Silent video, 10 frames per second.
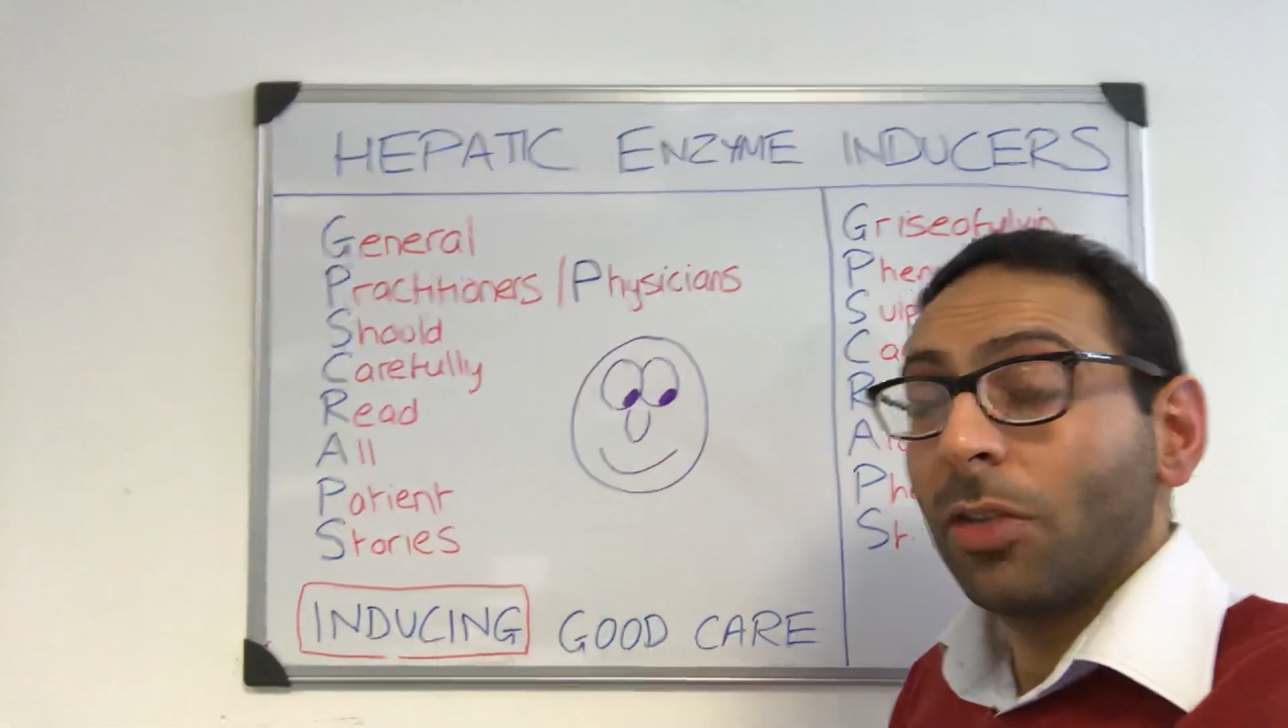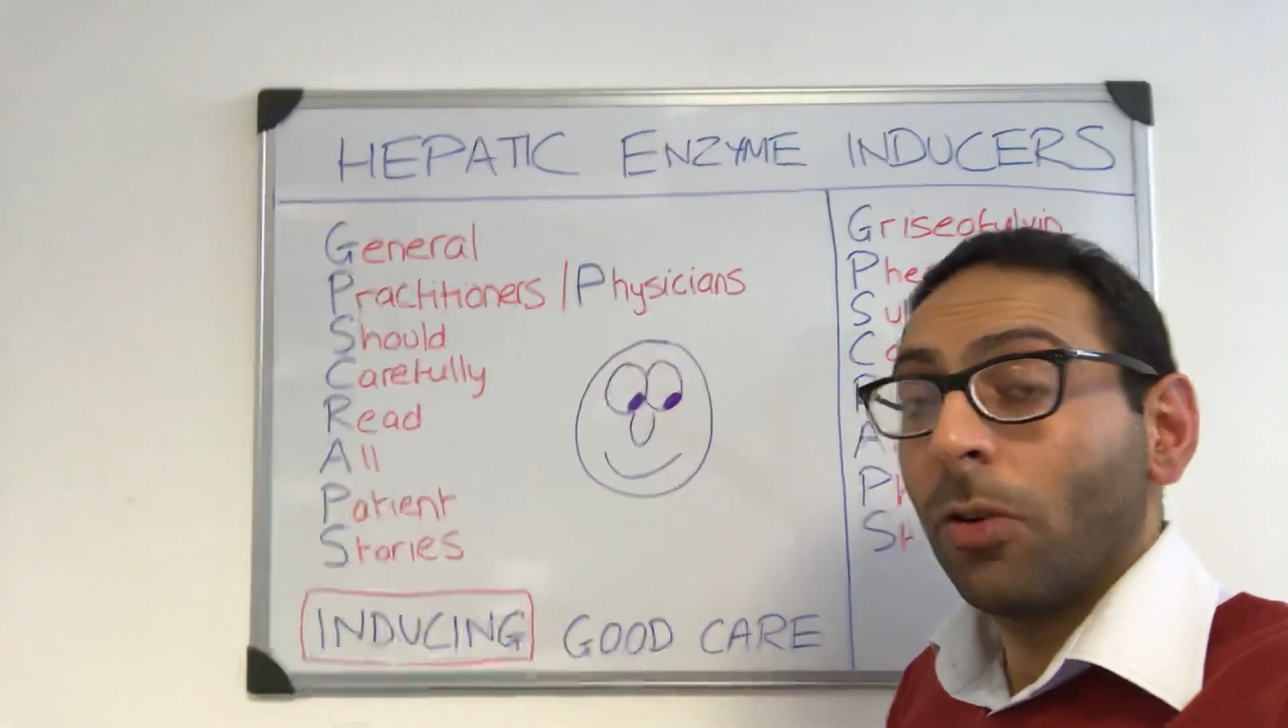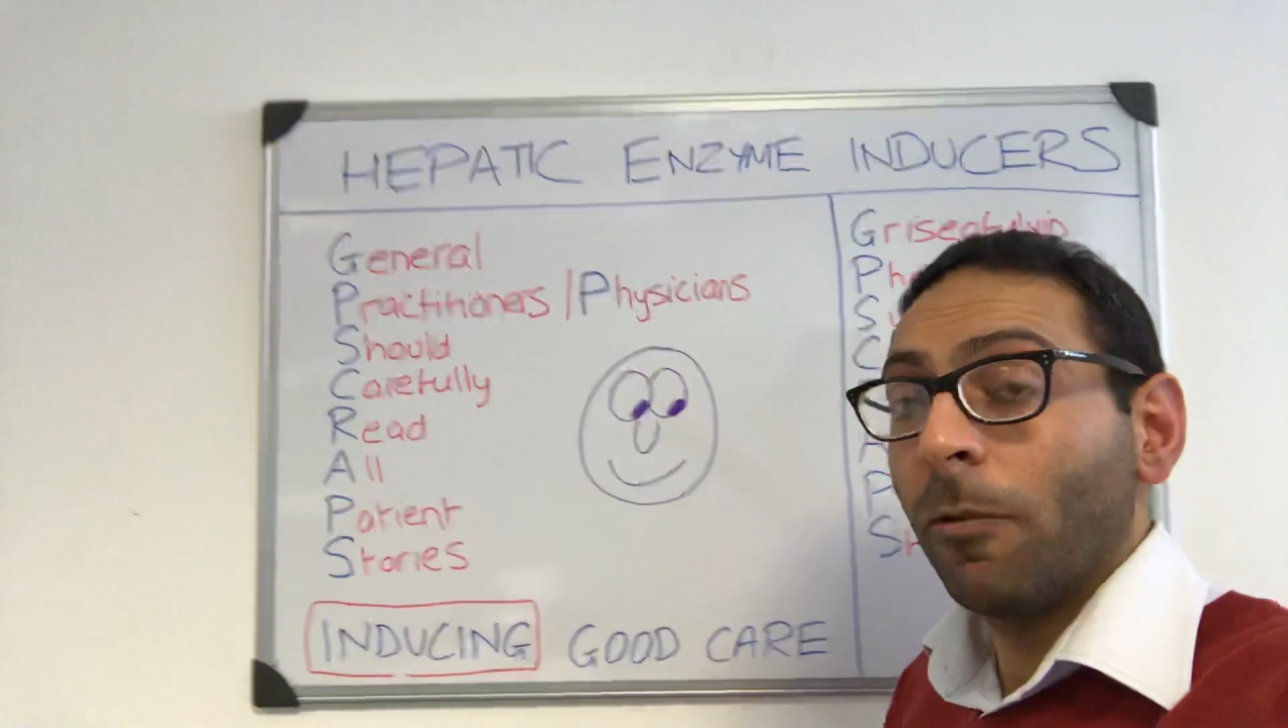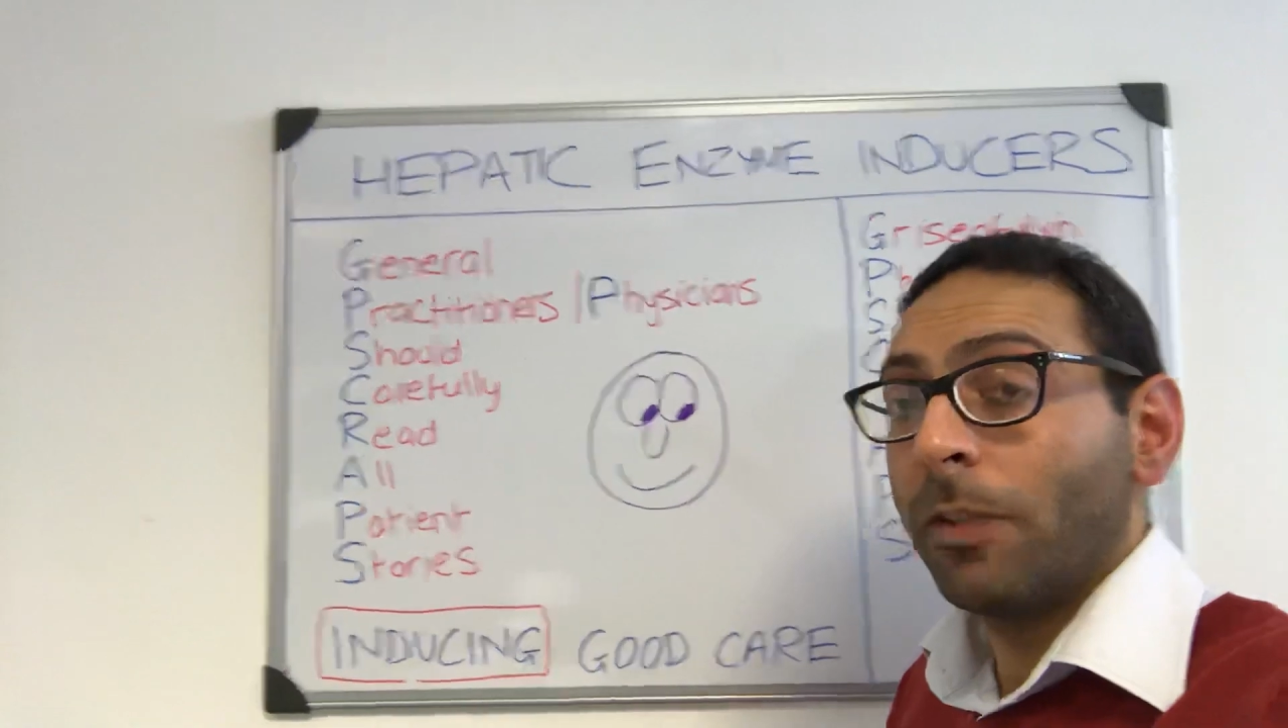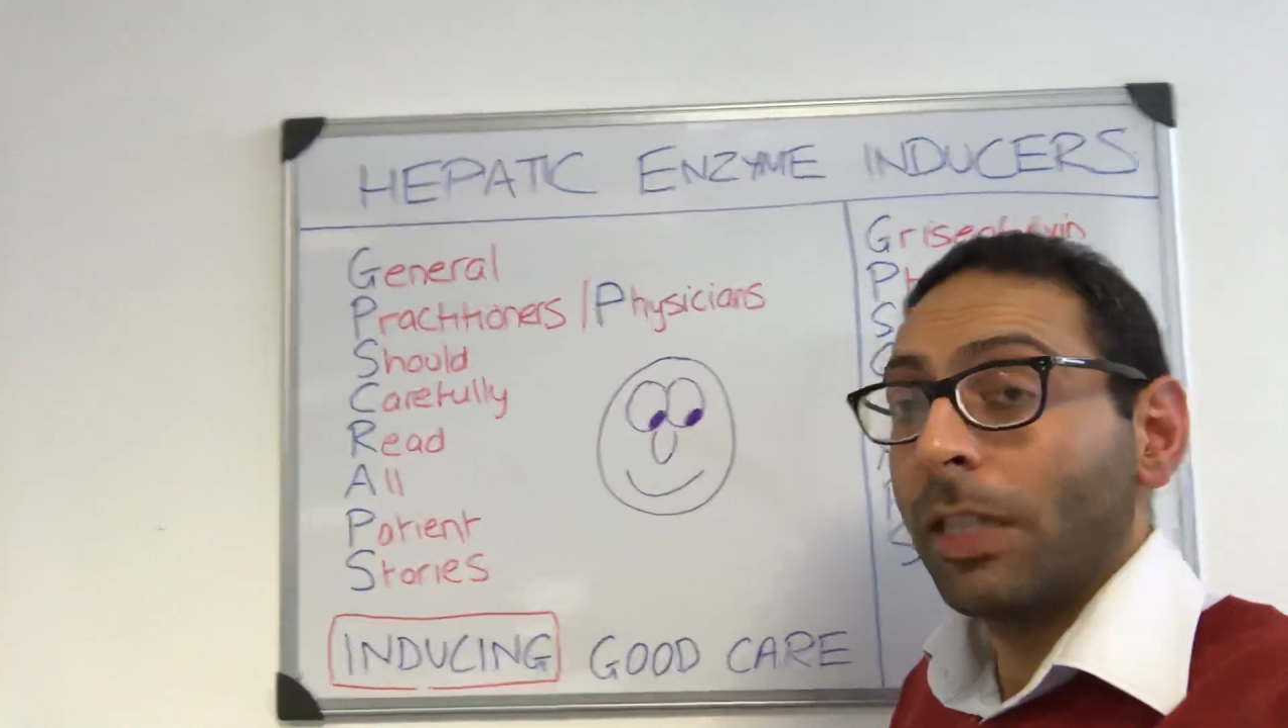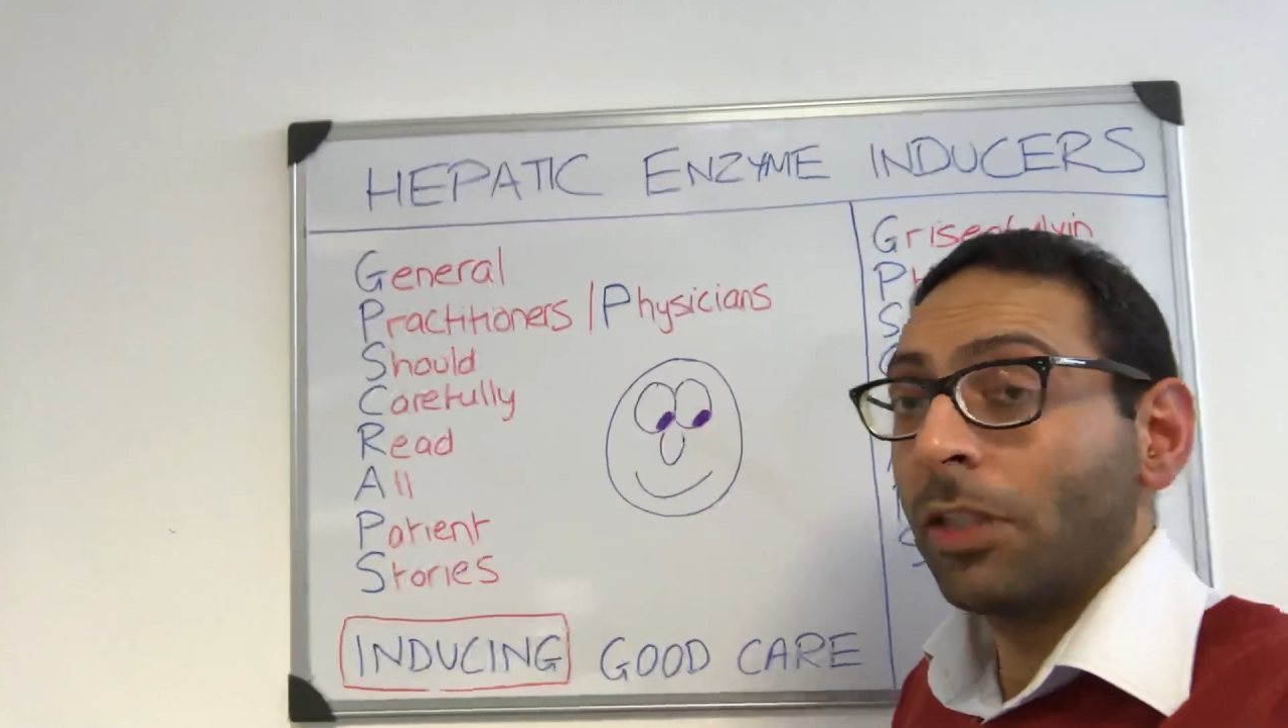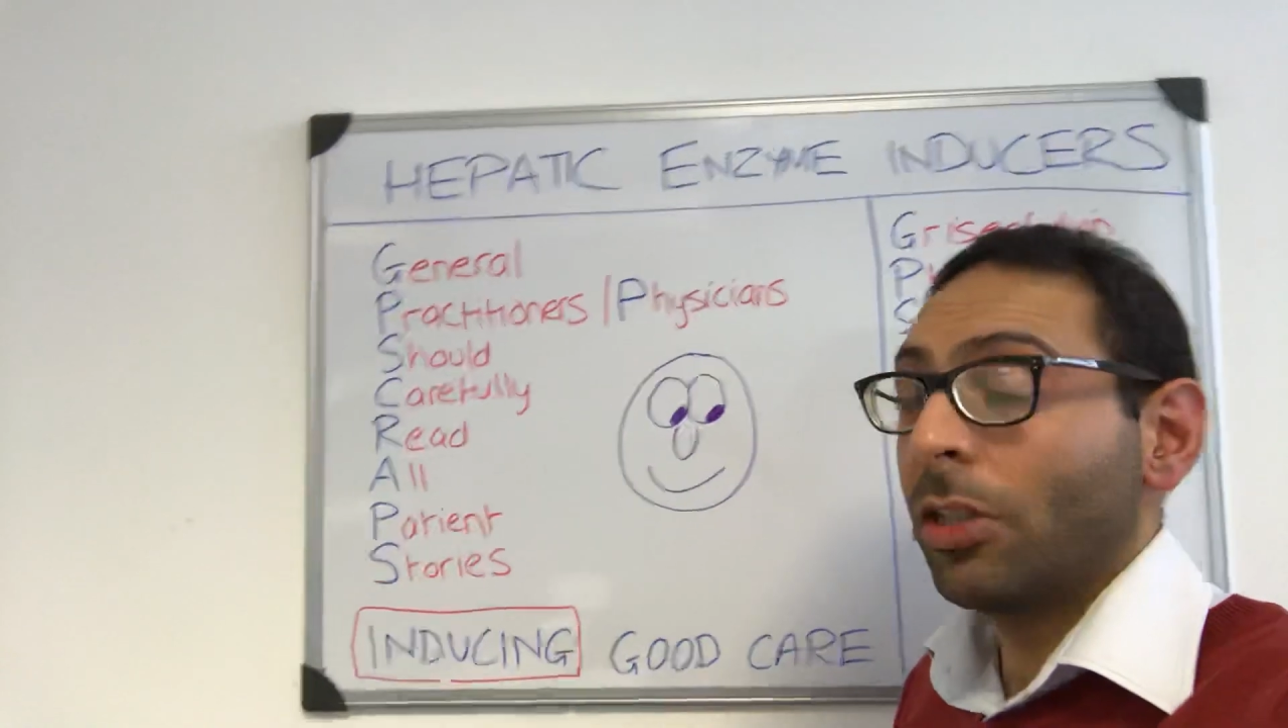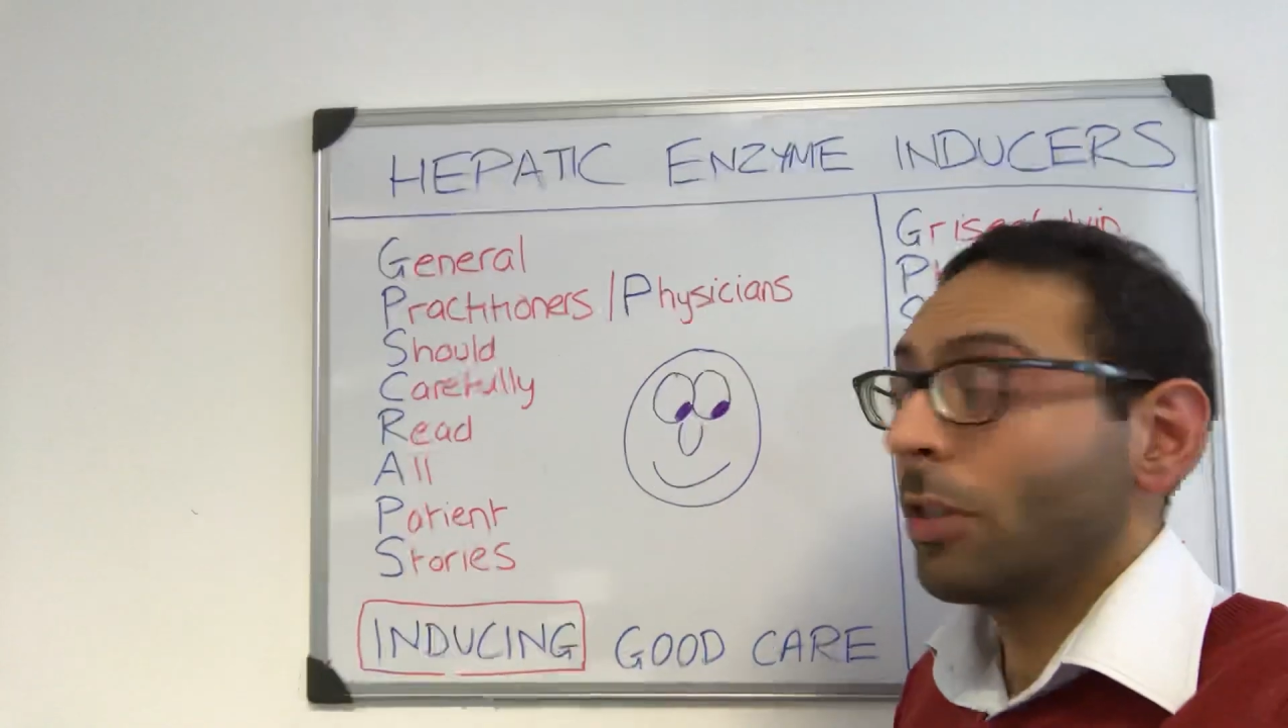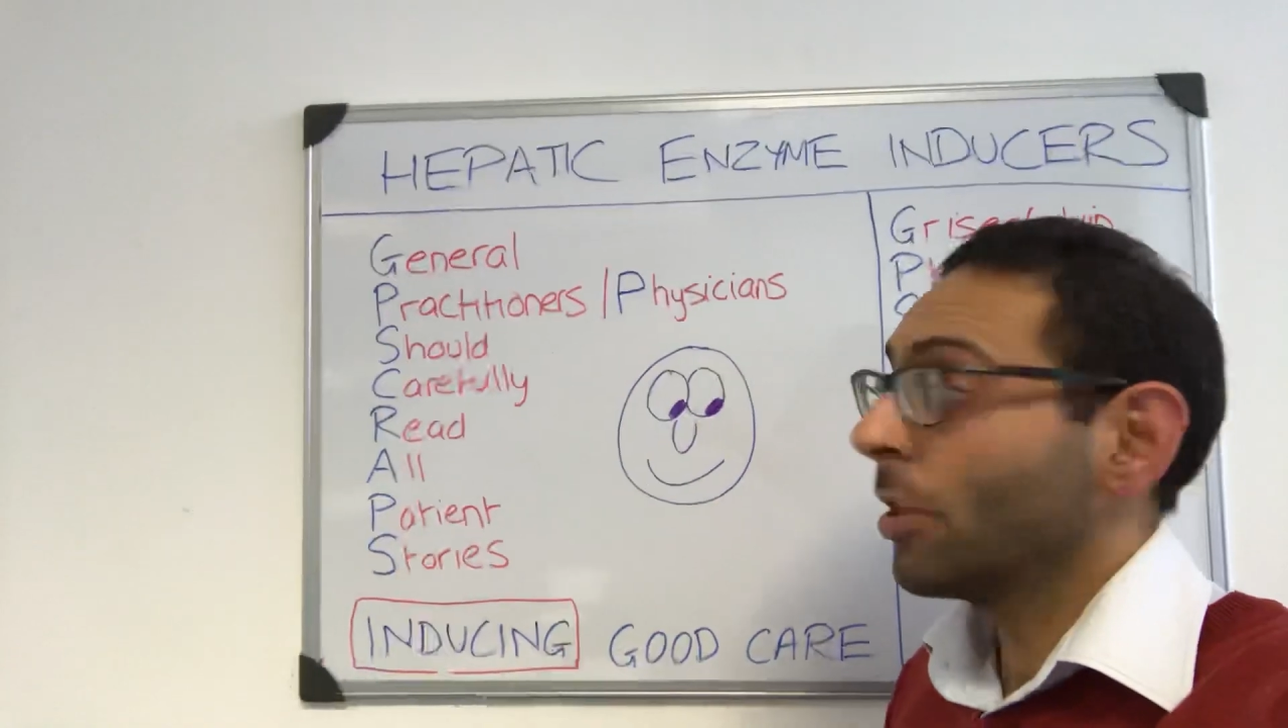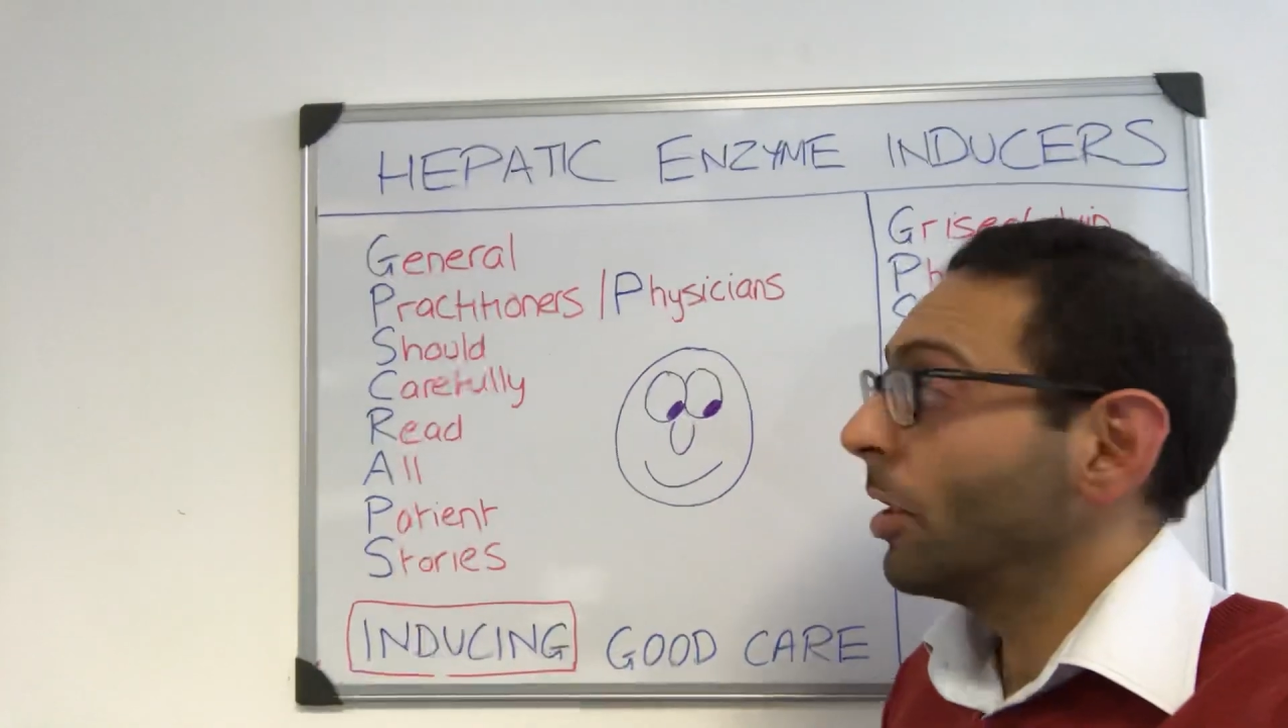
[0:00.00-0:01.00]
or
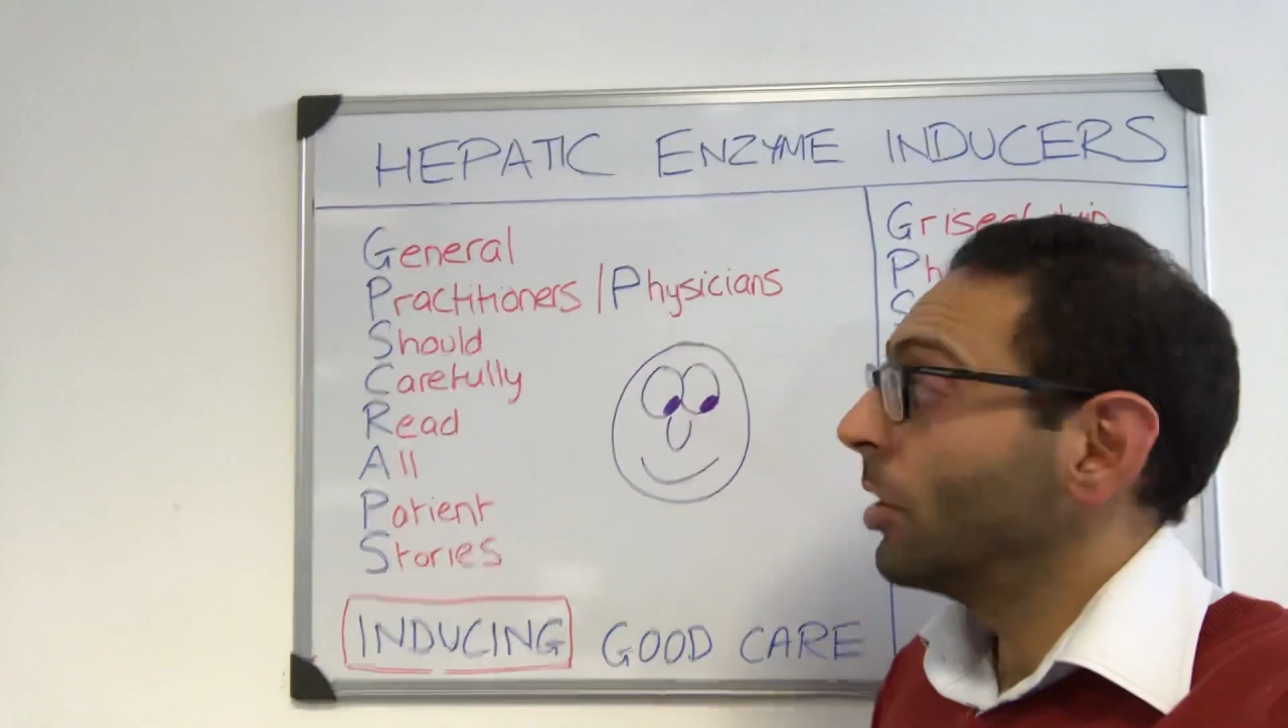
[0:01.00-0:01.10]
physicians